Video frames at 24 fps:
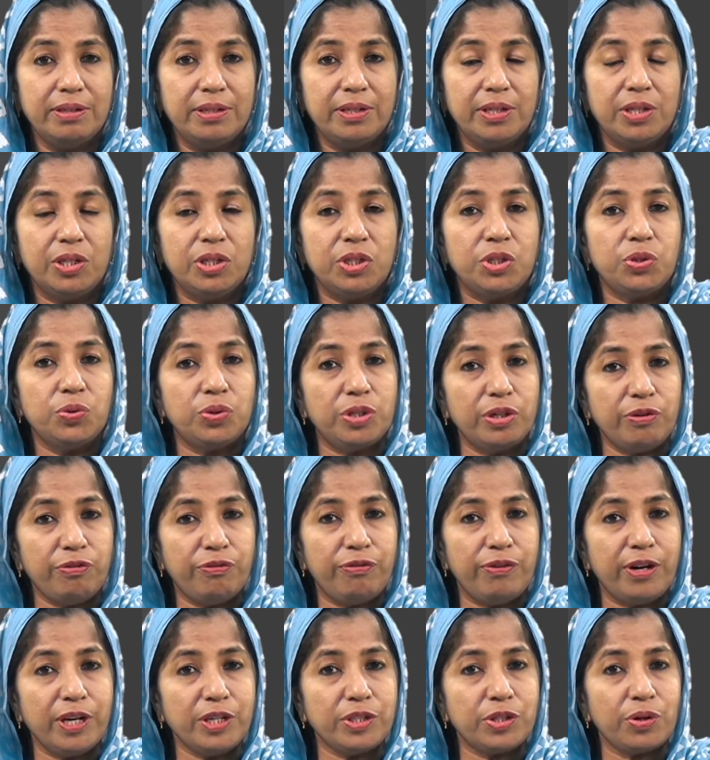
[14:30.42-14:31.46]
to
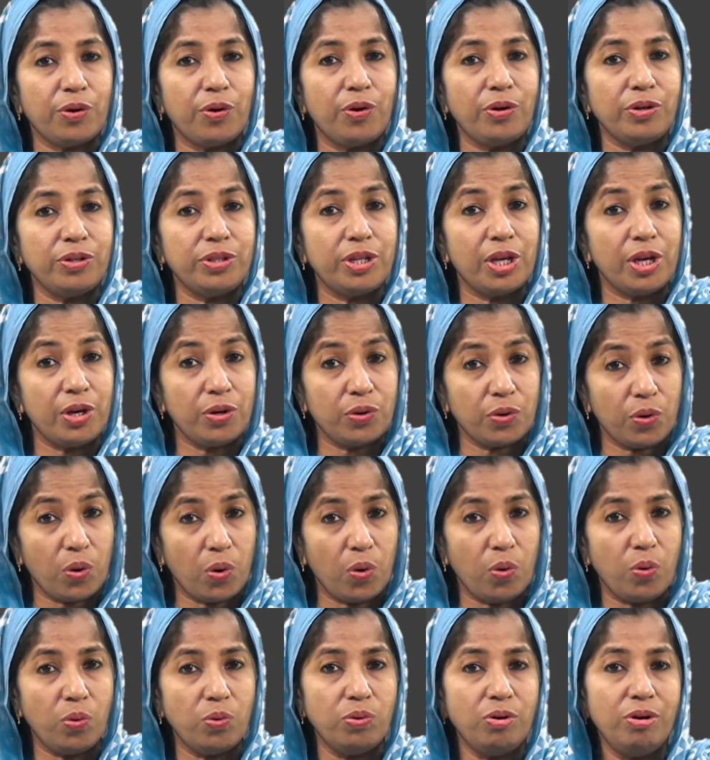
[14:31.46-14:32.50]
reflect on their
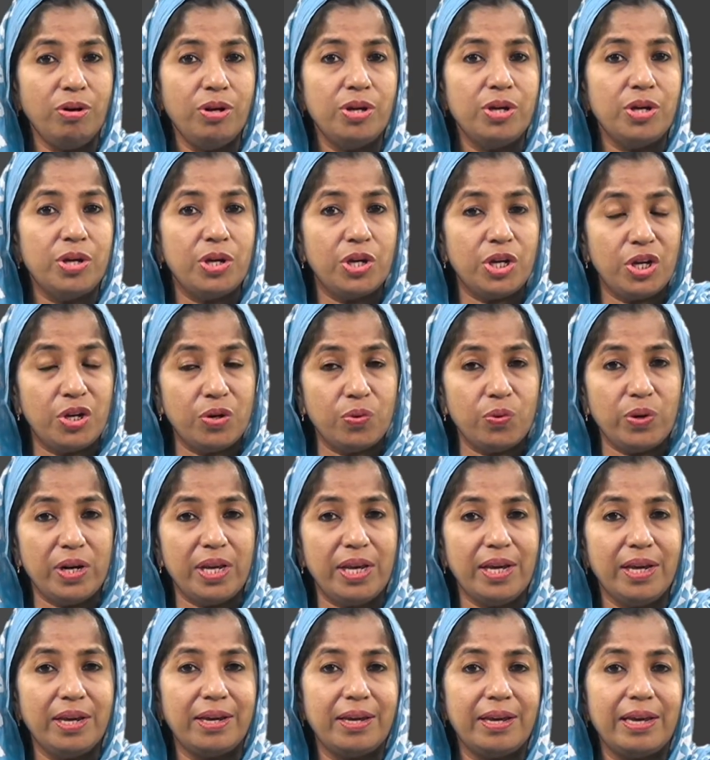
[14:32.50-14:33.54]
own
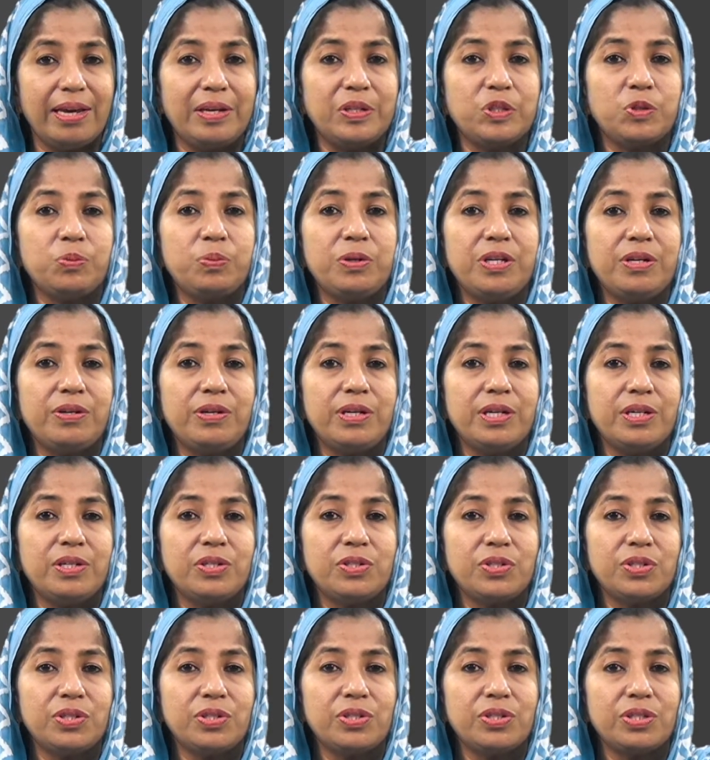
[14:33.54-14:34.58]
unique
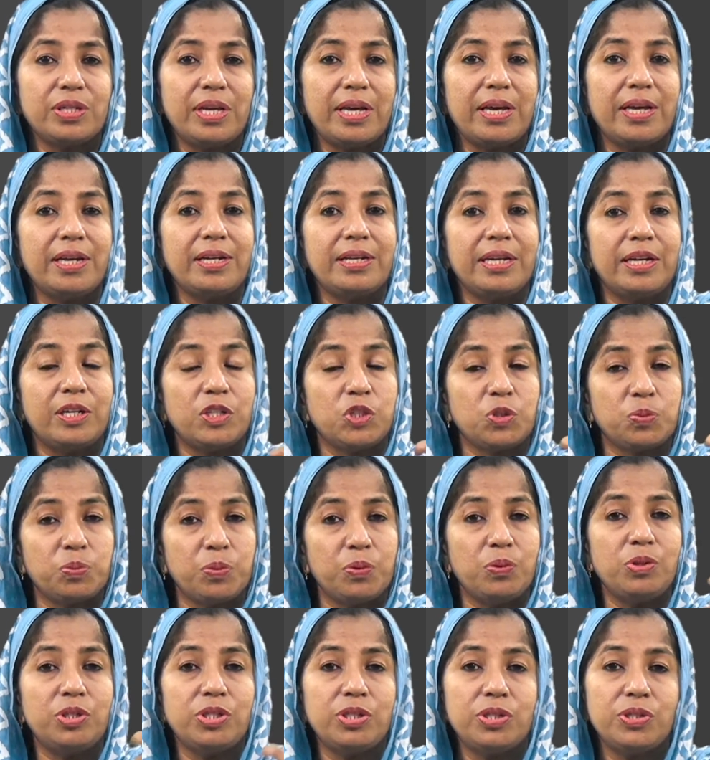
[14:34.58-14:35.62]
experiences and
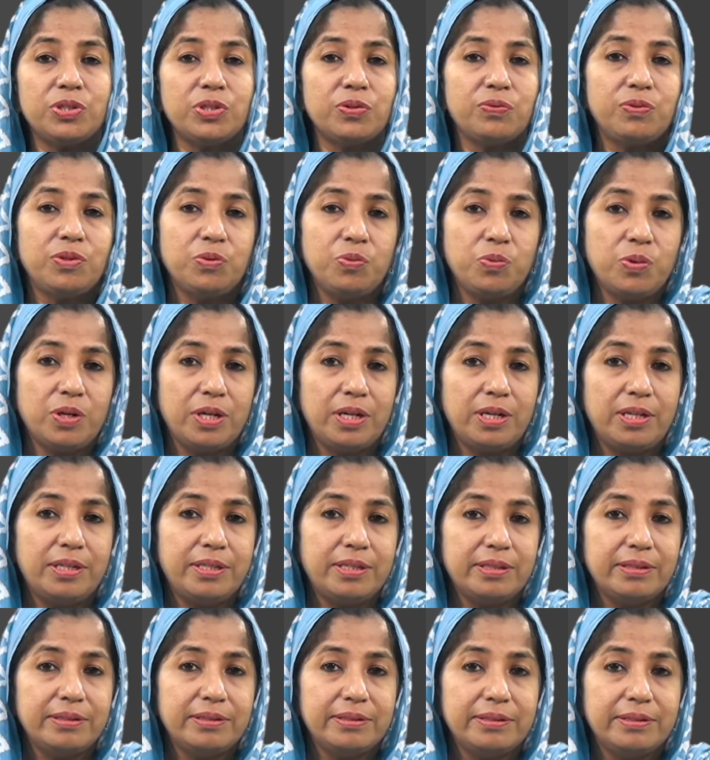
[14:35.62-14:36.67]
exposures of the world.
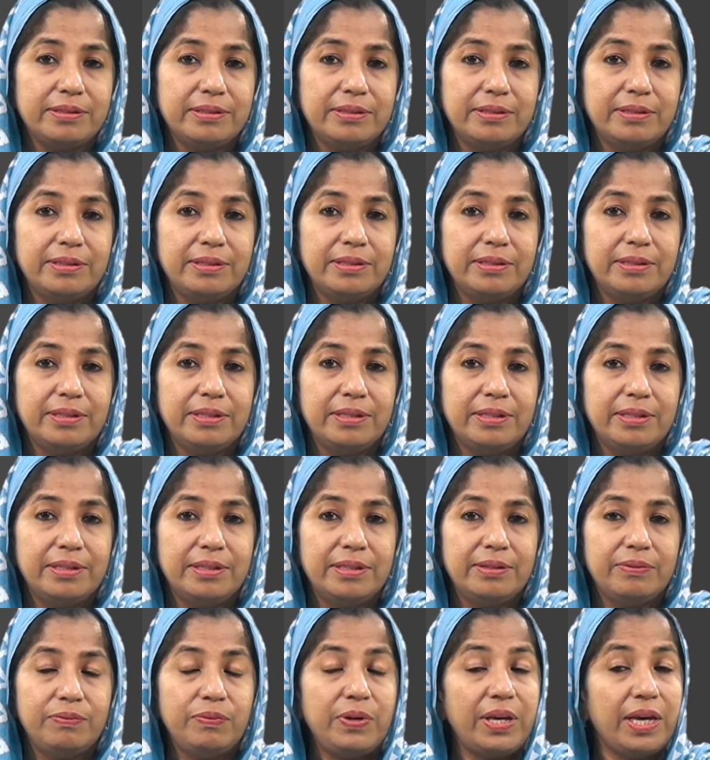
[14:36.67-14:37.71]

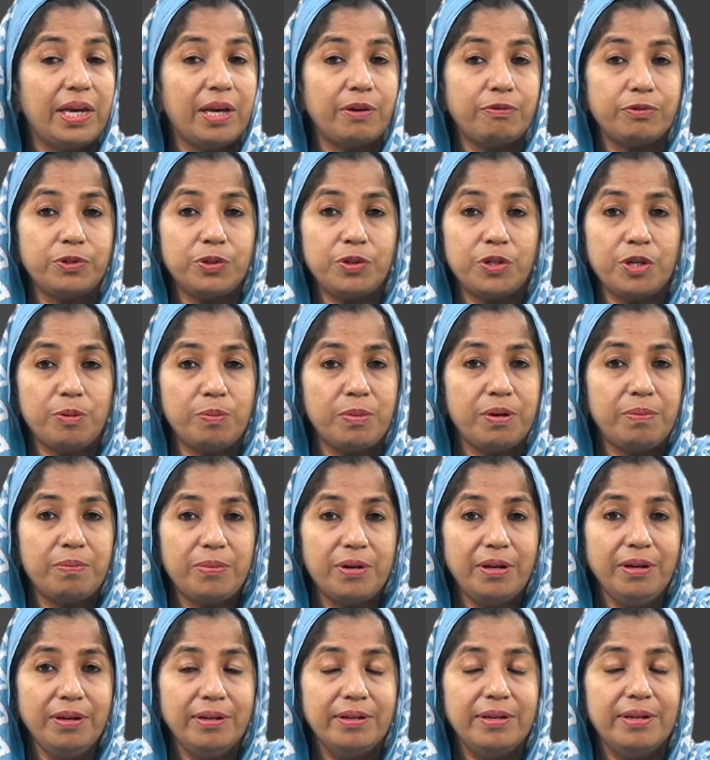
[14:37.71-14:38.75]
We have to remember,
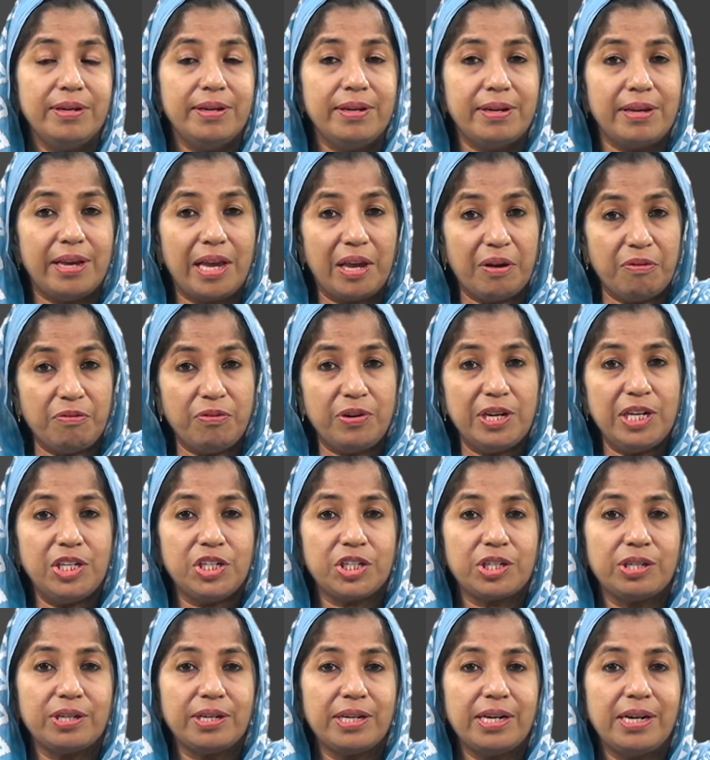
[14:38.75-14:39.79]
every
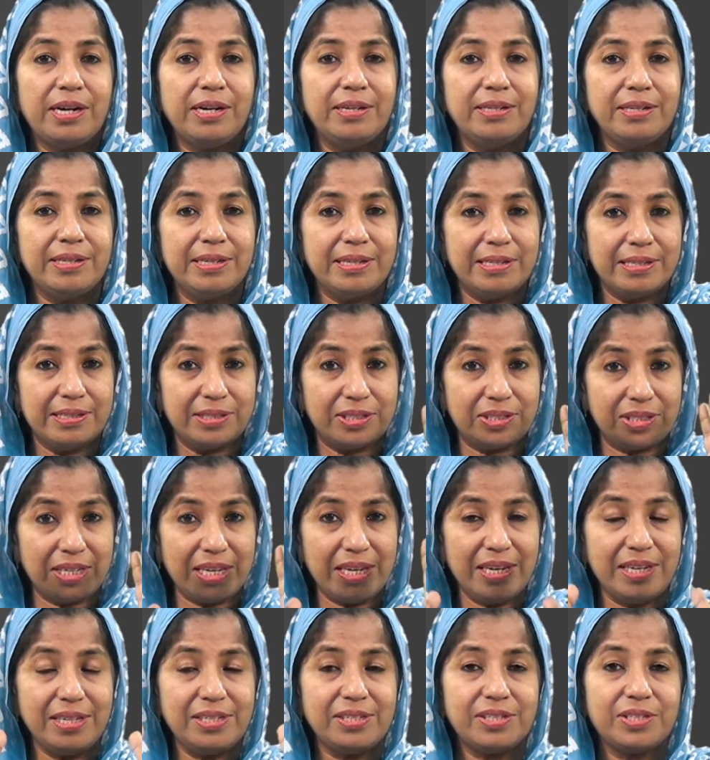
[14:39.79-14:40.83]
child
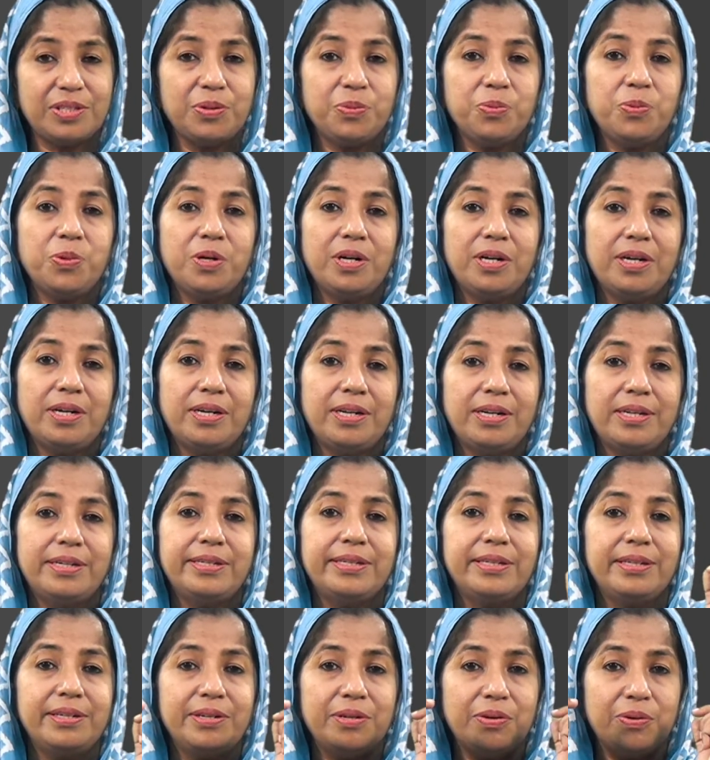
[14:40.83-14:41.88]
sees the world
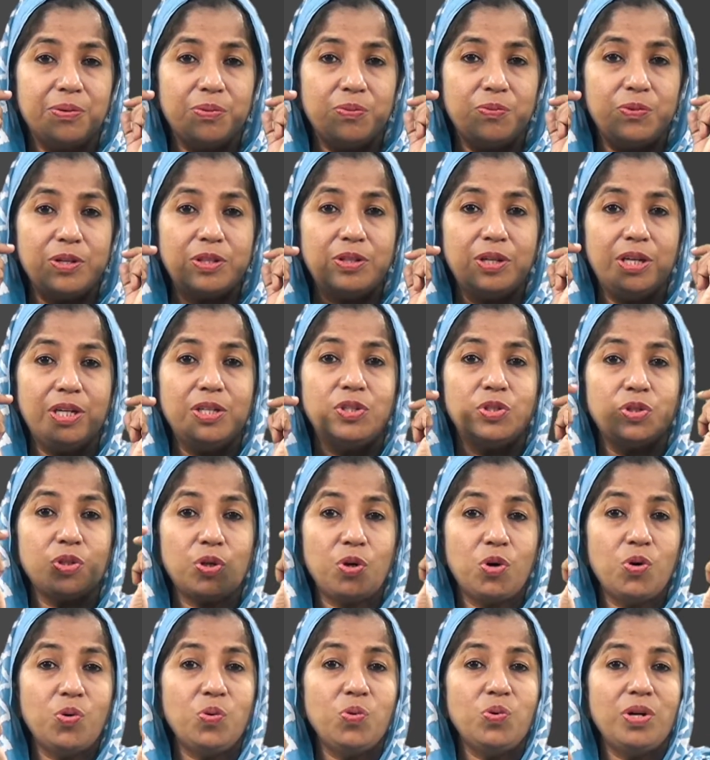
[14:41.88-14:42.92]
with his
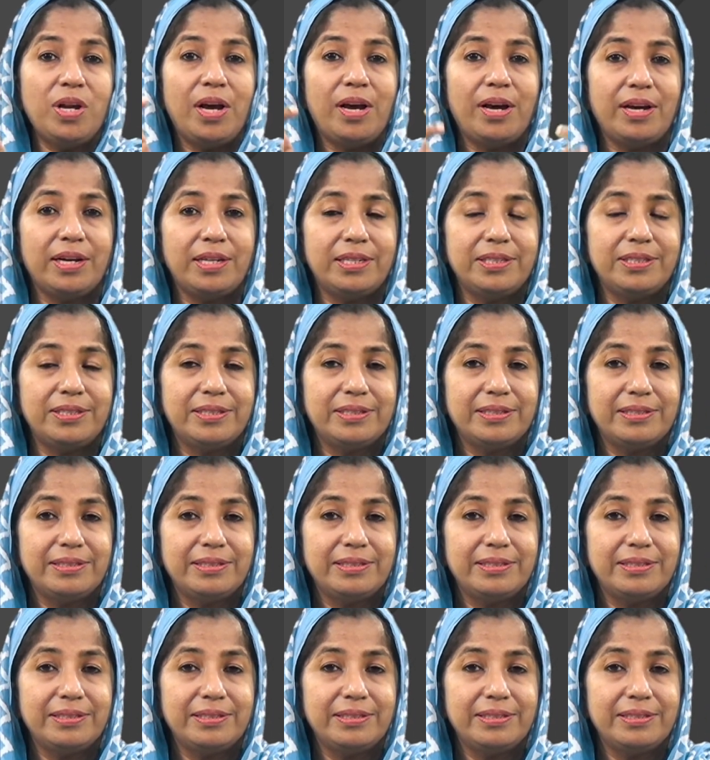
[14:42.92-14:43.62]
own eyes.